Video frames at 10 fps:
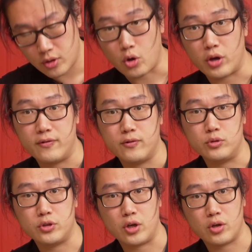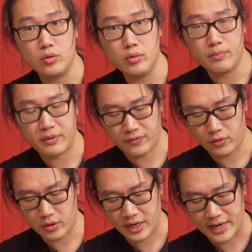go a full circle
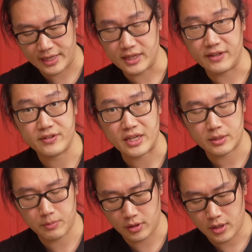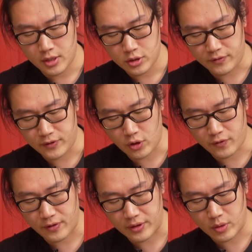before your hand leaves that spot. So if you go
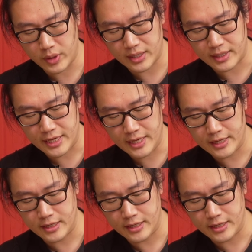very quickly,